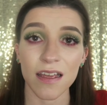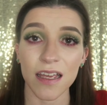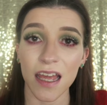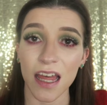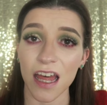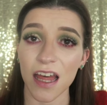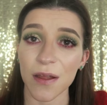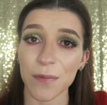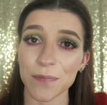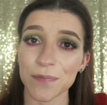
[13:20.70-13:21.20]

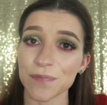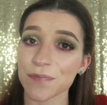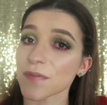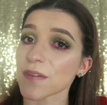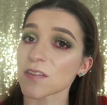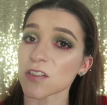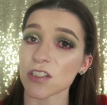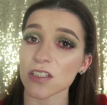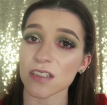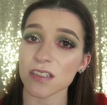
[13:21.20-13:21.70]
yeah,
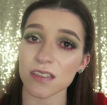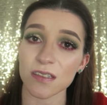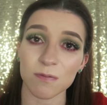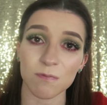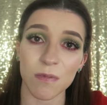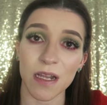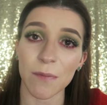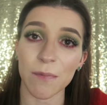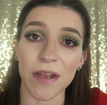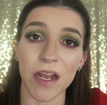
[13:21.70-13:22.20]
just
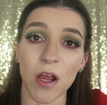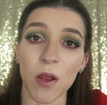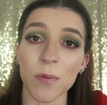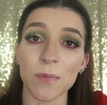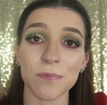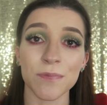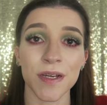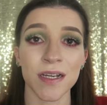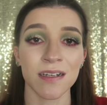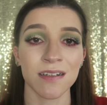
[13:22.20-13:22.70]
let me know.
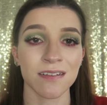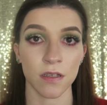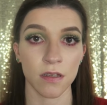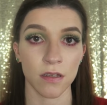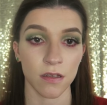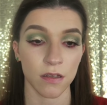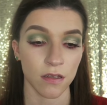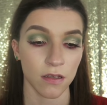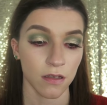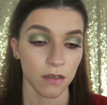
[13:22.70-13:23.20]

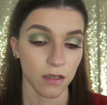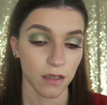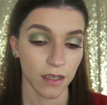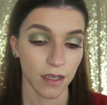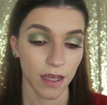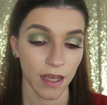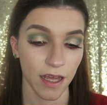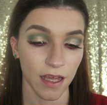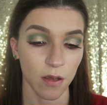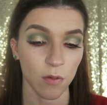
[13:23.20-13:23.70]

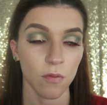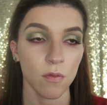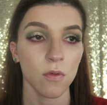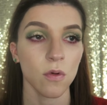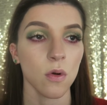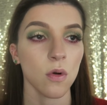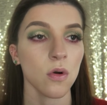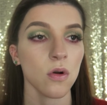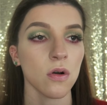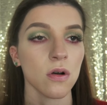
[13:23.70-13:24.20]
Okay.
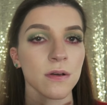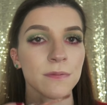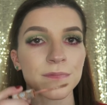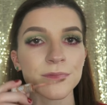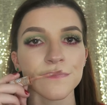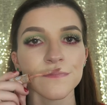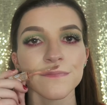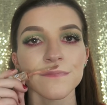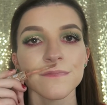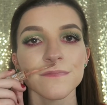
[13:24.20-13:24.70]
Oh,
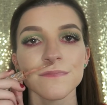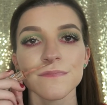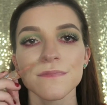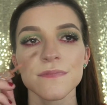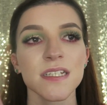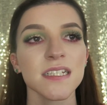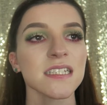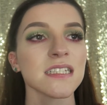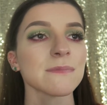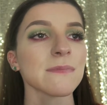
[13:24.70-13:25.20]

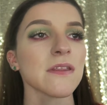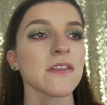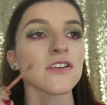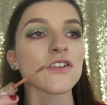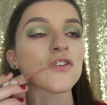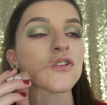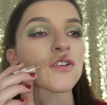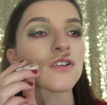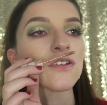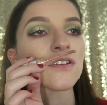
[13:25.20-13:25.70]
I can smell the
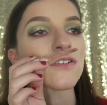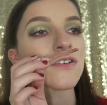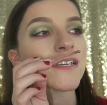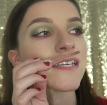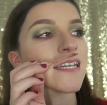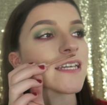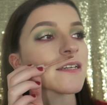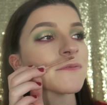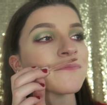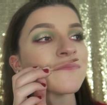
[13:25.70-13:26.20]
sugar
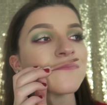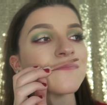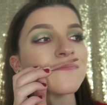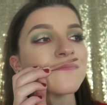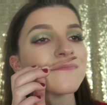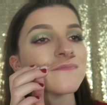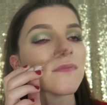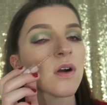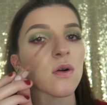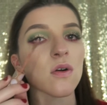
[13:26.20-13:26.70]
cookie.
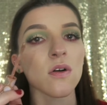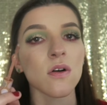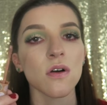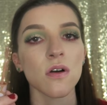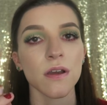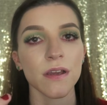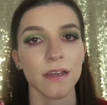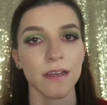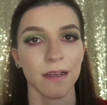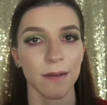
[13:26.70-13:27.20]

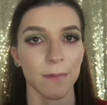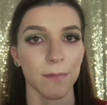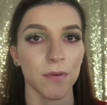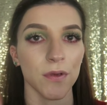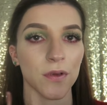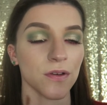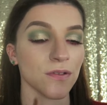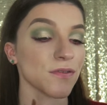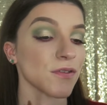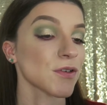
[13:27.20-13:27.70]
Oh,
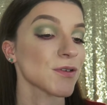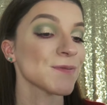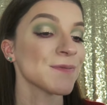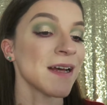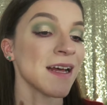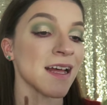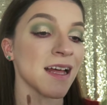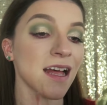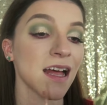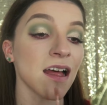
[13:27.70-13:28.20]
beautiful.
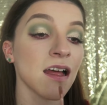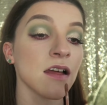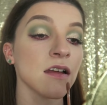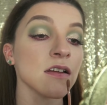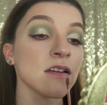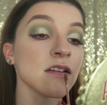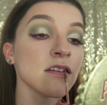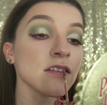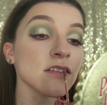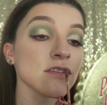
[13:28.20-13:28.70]

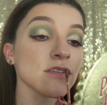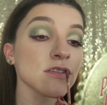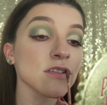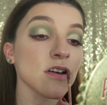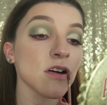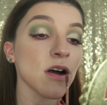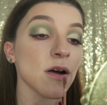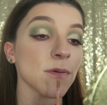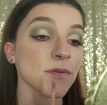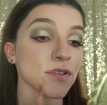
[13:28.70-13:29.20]
So
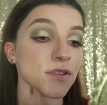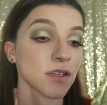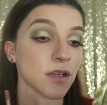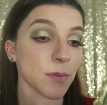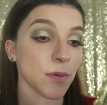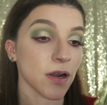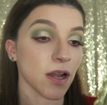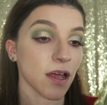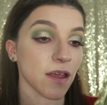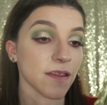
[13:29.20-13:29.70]
I'm just going
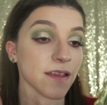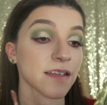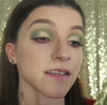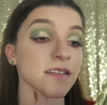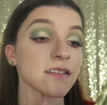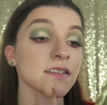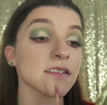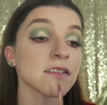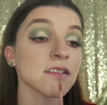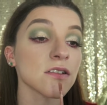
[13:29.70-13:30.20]
to apply
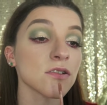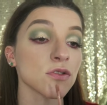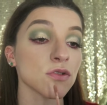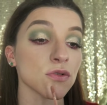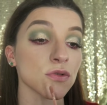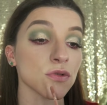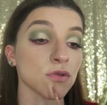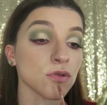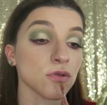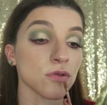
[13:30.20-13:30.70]
this
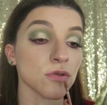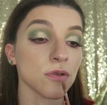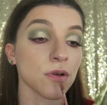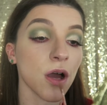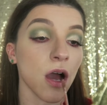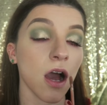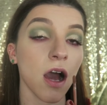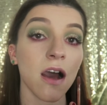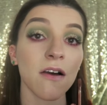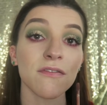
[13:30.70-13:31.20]
to
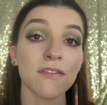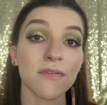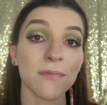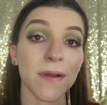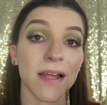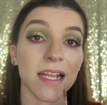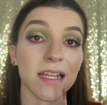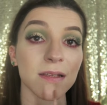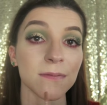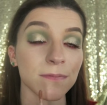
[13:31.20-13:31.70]
half of
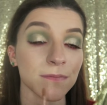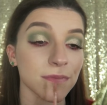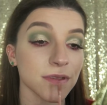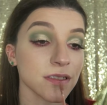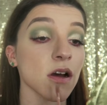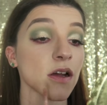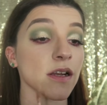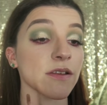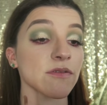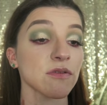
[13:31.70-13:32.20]
my lips.
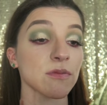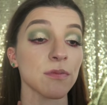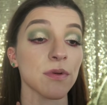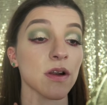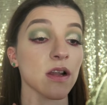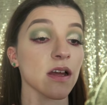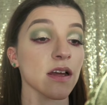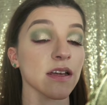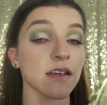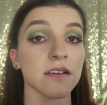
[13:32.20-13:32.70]
Can't even
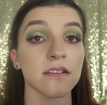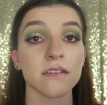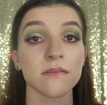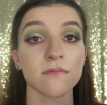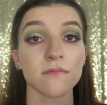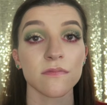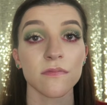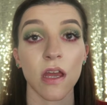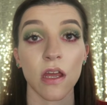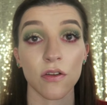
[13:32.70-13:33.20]
apply it
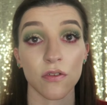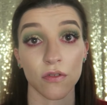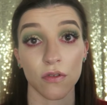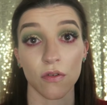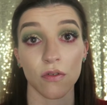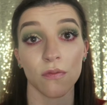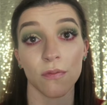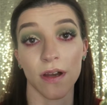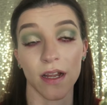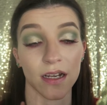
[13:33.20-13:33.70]
to
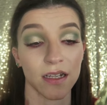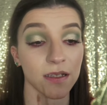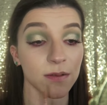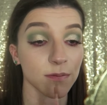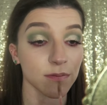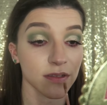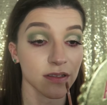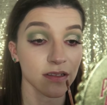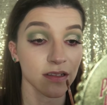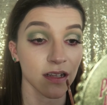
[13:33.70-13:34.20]
all my
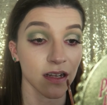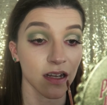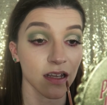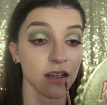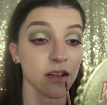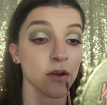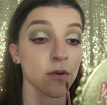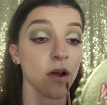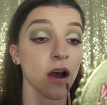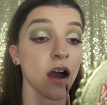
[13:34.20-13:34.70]
lips, let
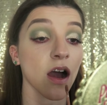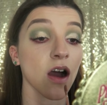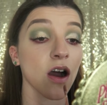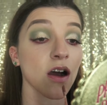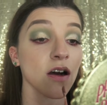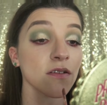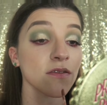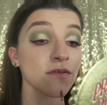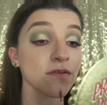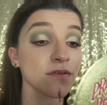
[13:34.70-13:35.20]
alone
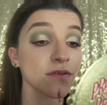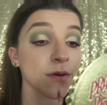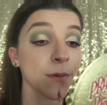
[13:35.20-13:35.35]
half.